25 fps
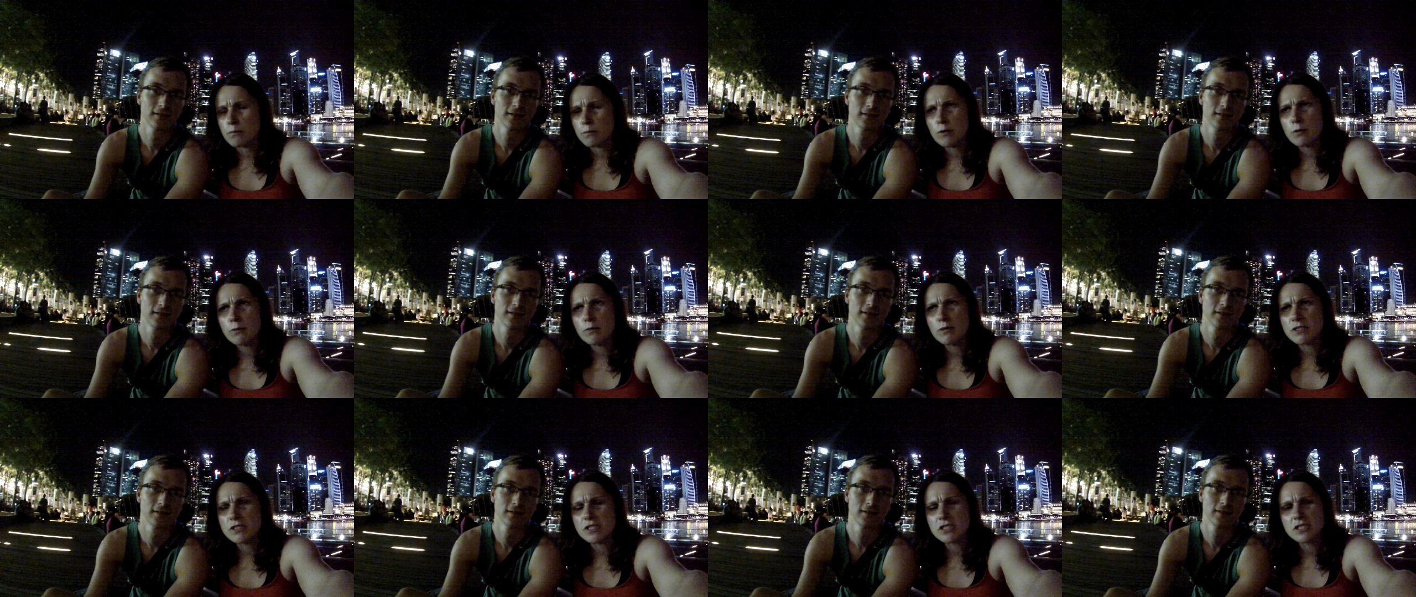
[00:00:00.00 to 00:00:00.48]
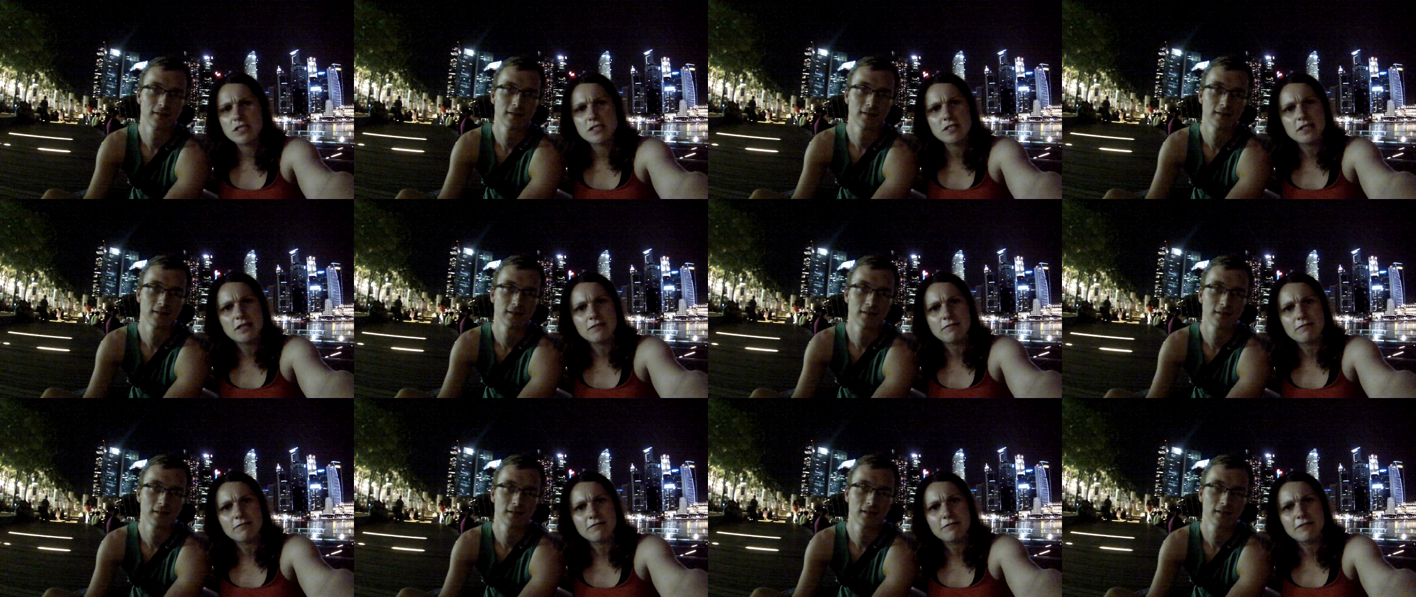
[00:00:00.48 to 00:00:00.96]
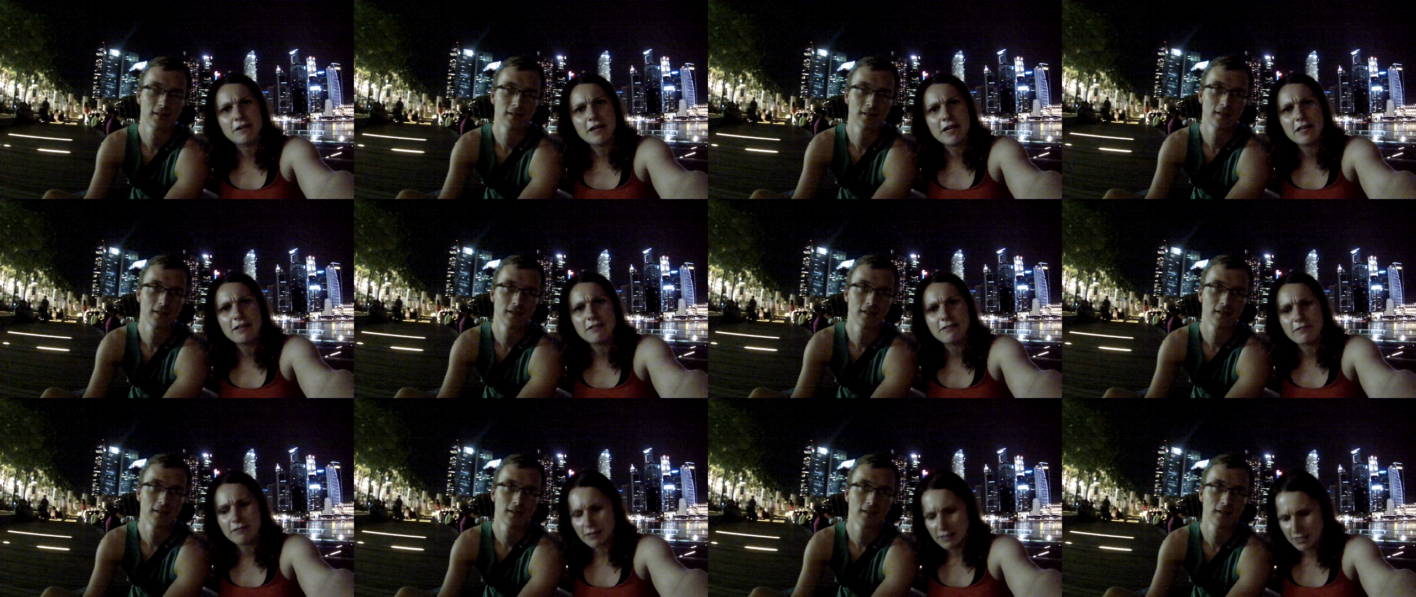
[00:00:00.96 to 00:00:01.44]
Speaker 1: we were just
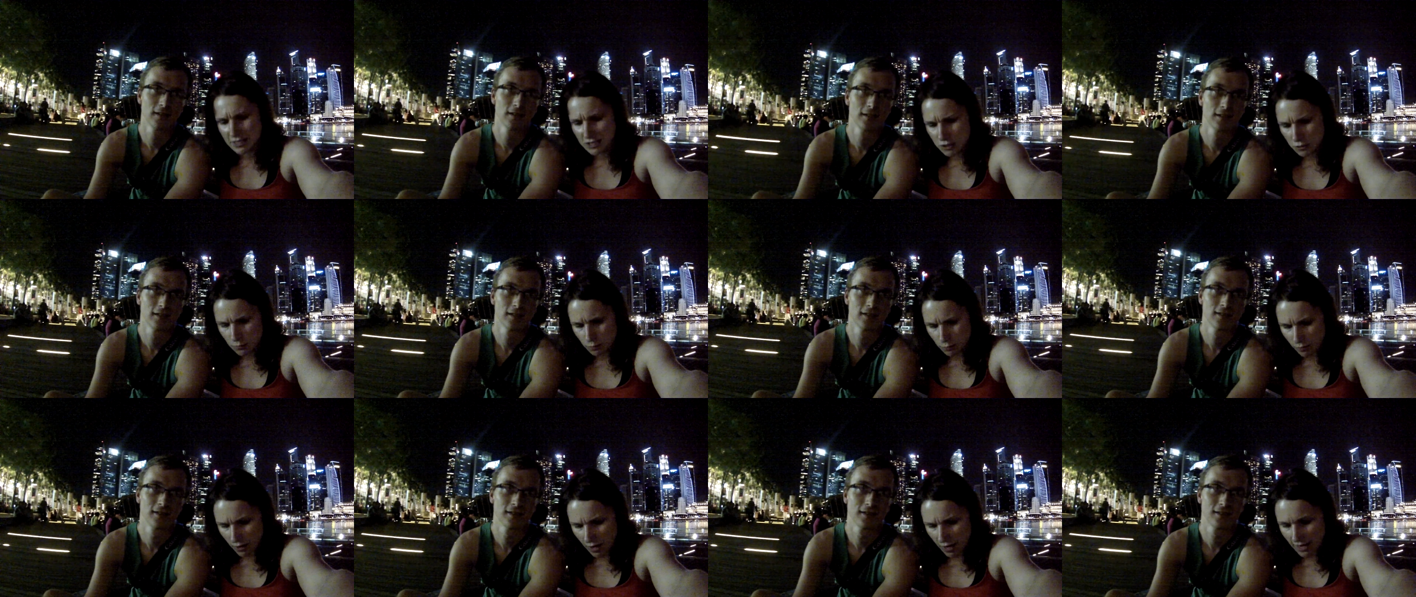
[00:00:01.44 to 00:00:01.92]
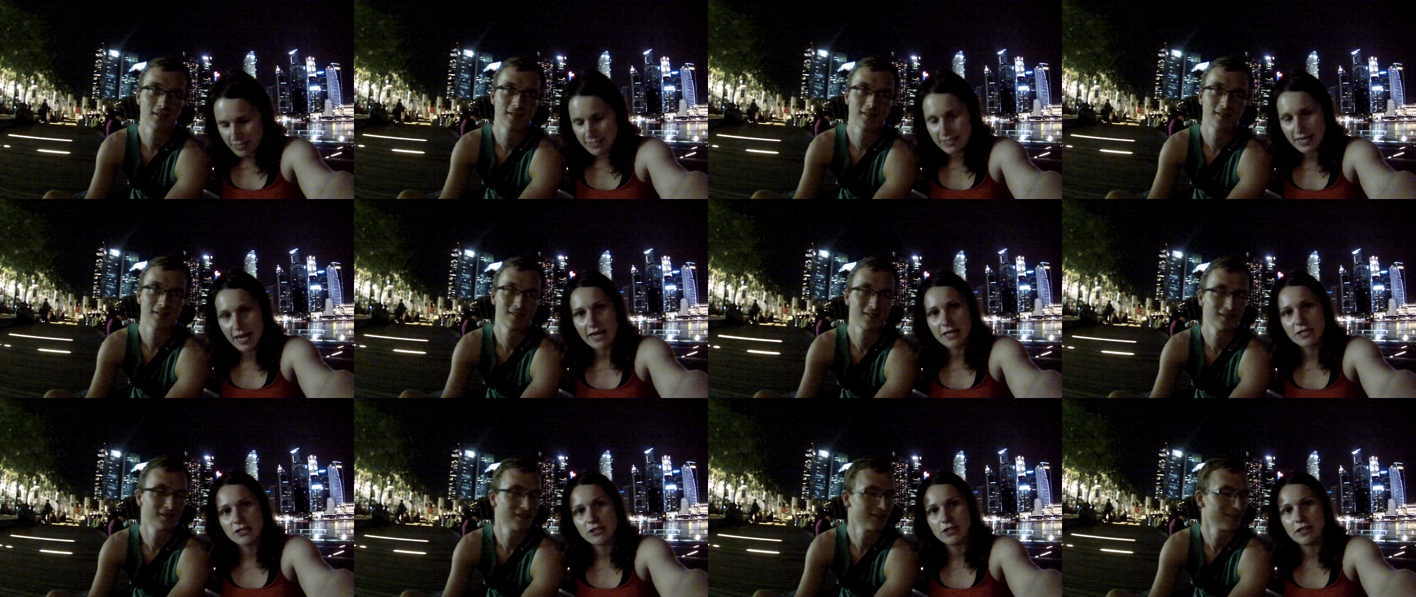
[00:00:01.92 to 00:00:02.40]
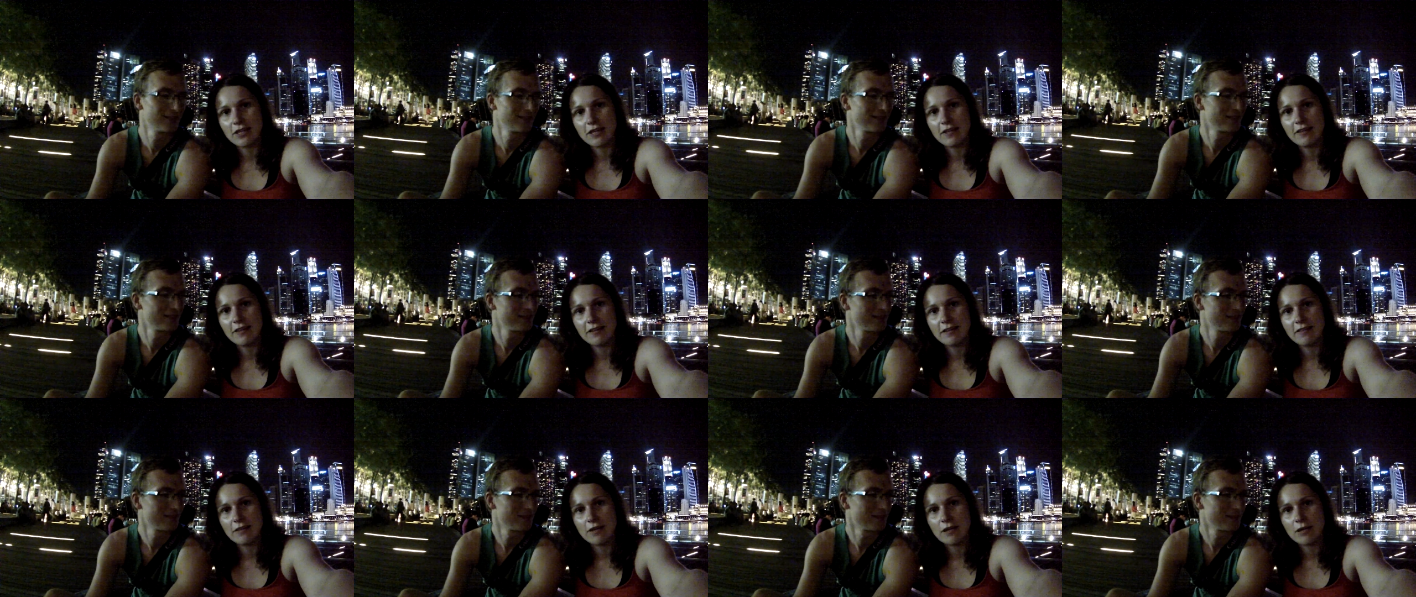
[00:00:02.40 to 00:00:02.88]
really, really surprised actually
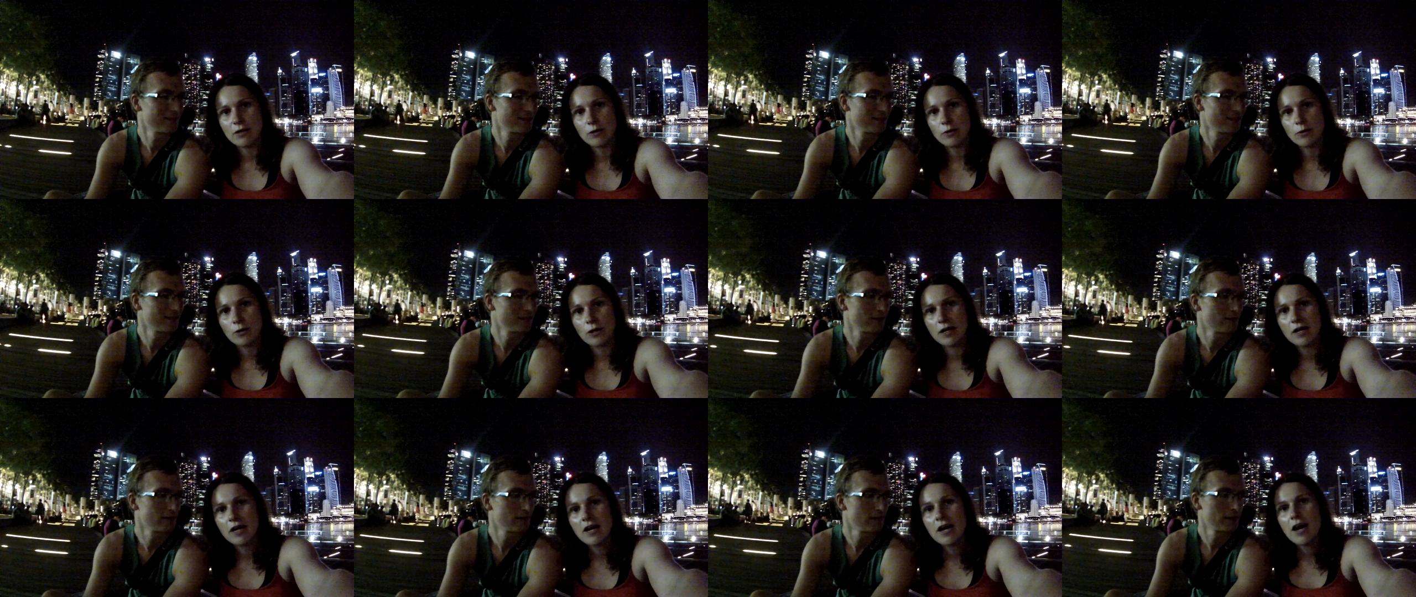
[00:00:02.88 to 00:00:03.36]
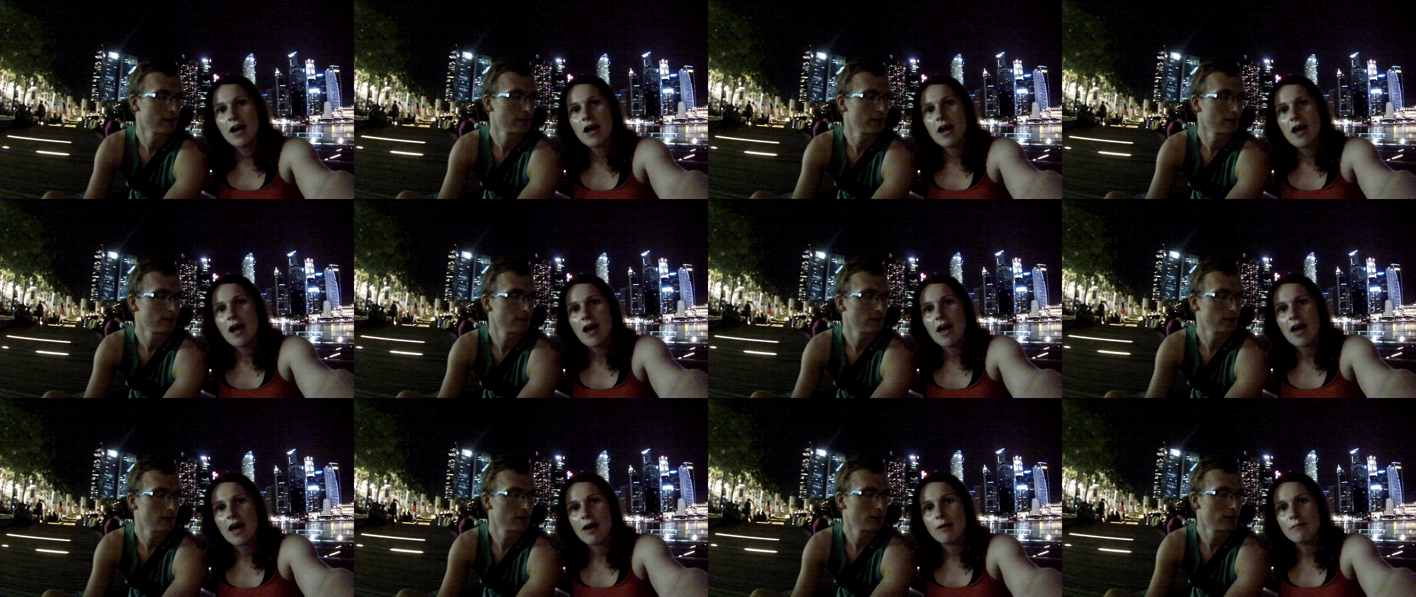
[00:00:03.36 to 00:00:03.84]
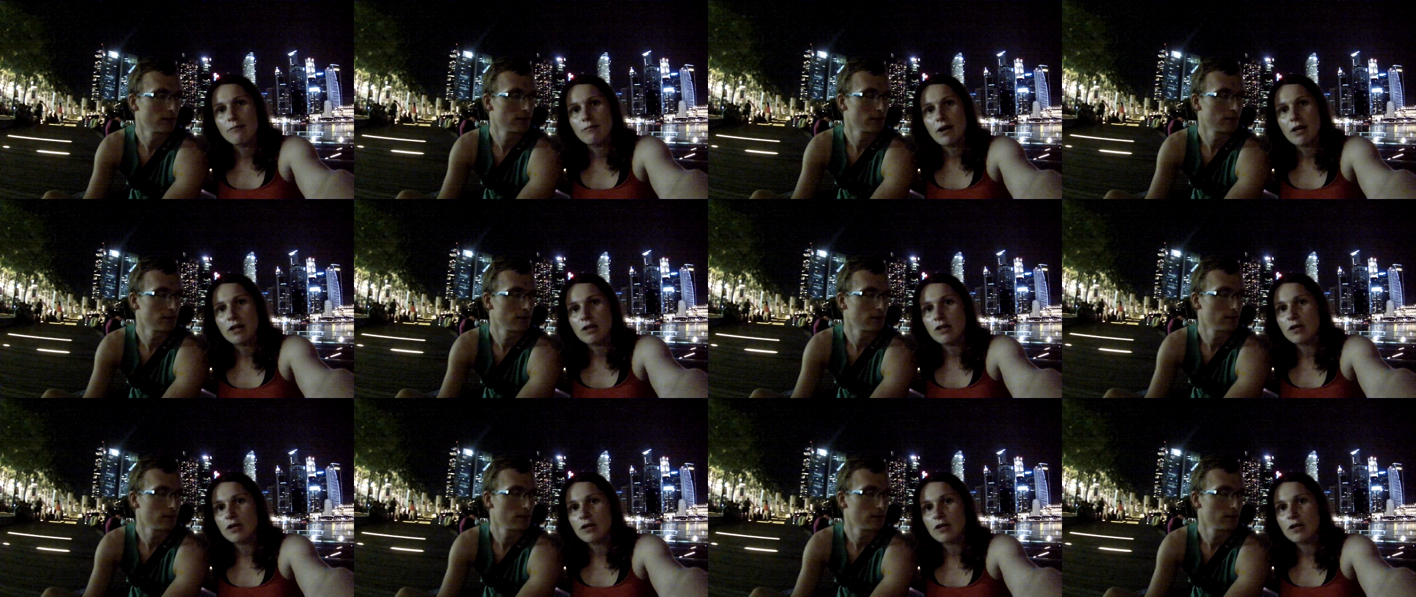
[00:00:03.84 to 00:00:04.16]
that there were um, a